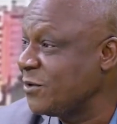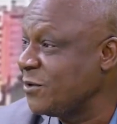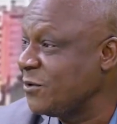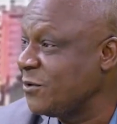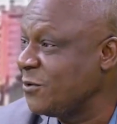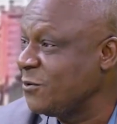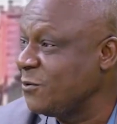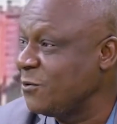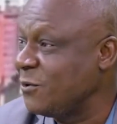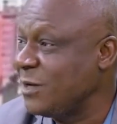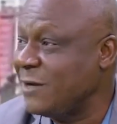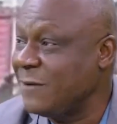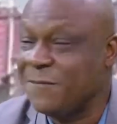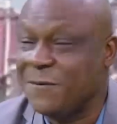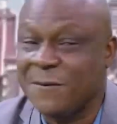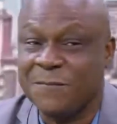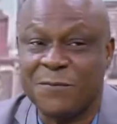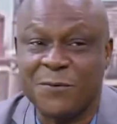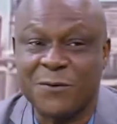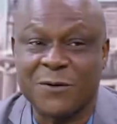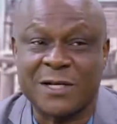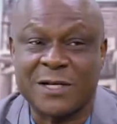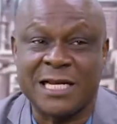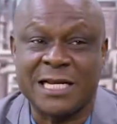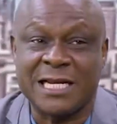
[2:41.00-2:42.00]
where
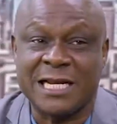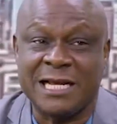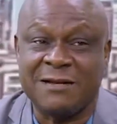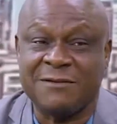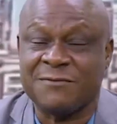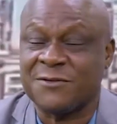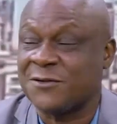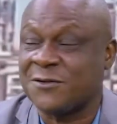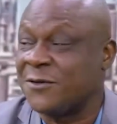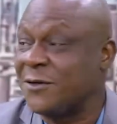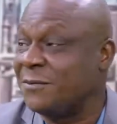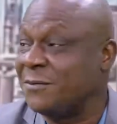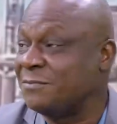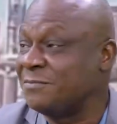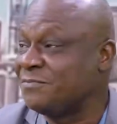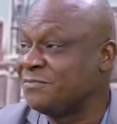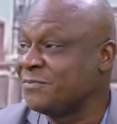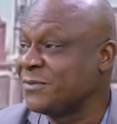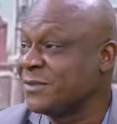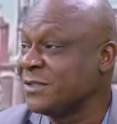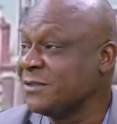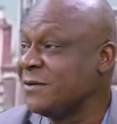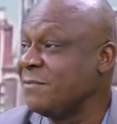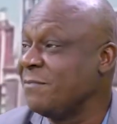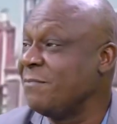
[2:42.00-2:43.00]
people can have some
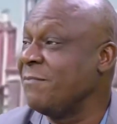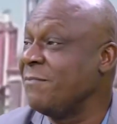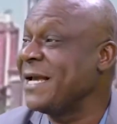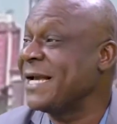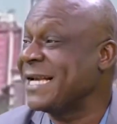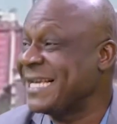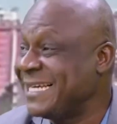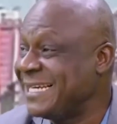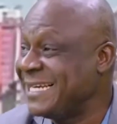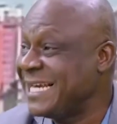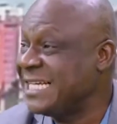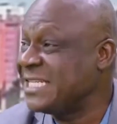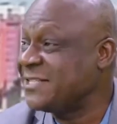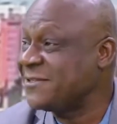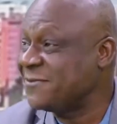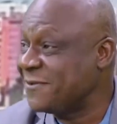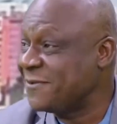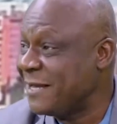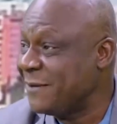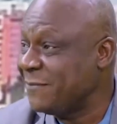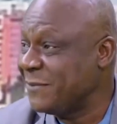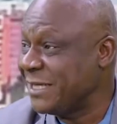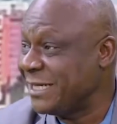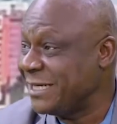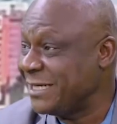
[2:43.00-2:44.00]
mechanized
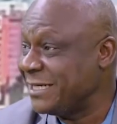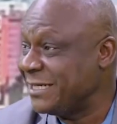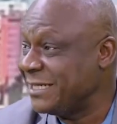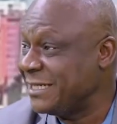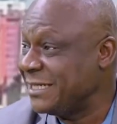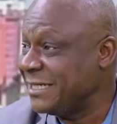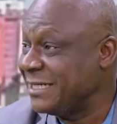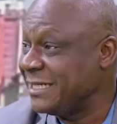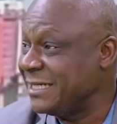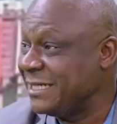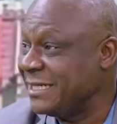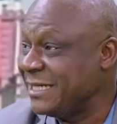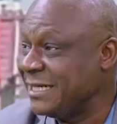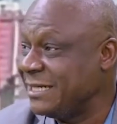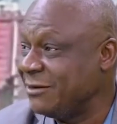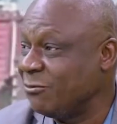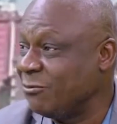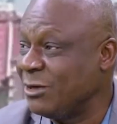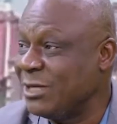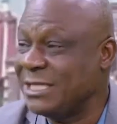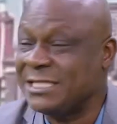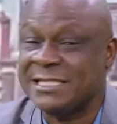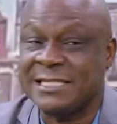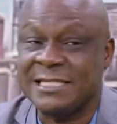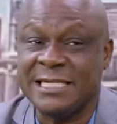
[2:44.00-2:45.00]
farming,
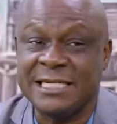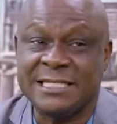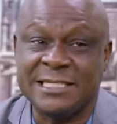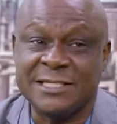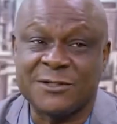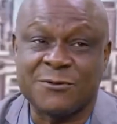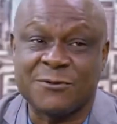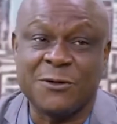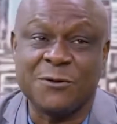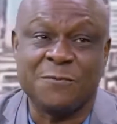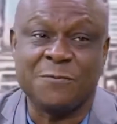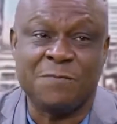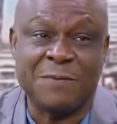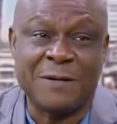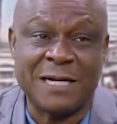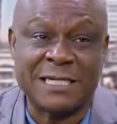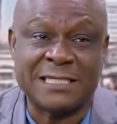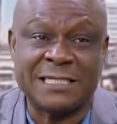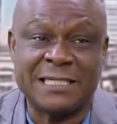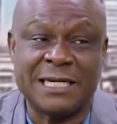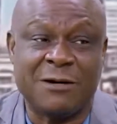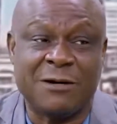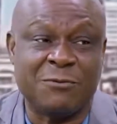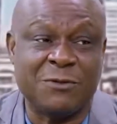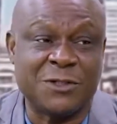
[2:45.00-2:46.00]
where state is going to
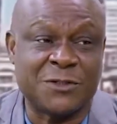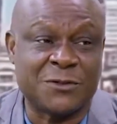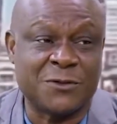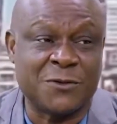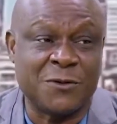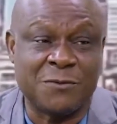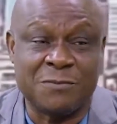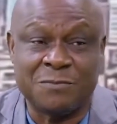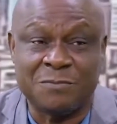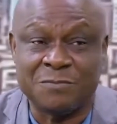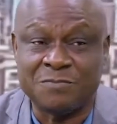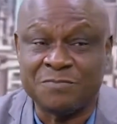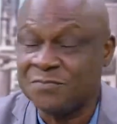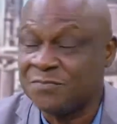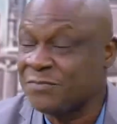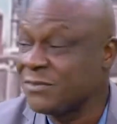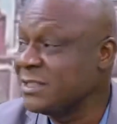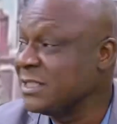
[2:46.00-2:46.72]
partner with some